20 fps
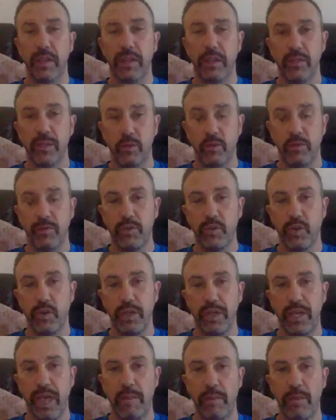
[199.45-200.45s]
sort of trying
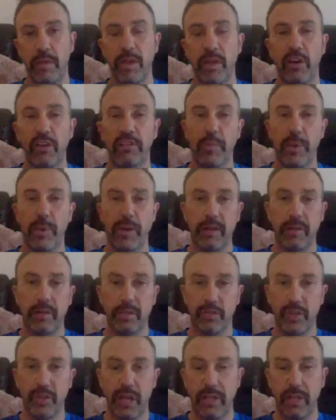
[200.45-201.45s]
to get my life back on
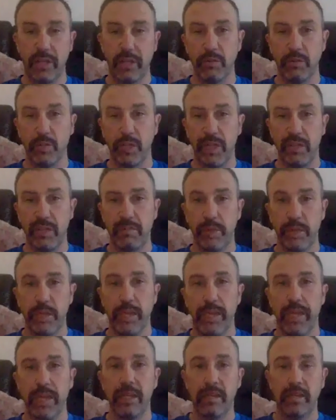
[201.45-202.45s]
track, that I was going to have my
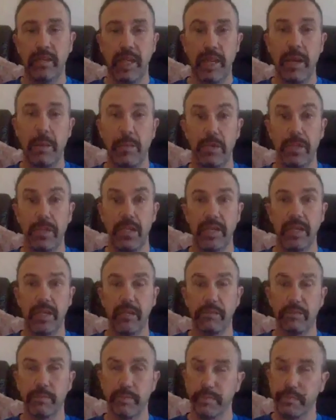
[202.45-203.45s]
leg amputated.